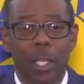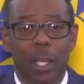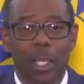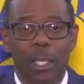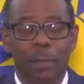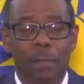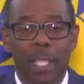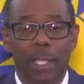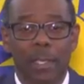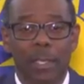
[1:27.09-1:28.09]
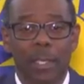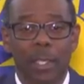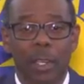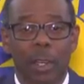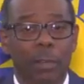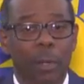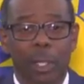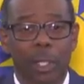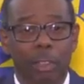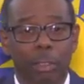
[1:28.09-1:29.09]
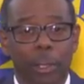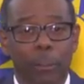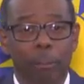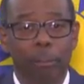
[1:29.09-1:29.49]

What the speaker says: on the face of our country.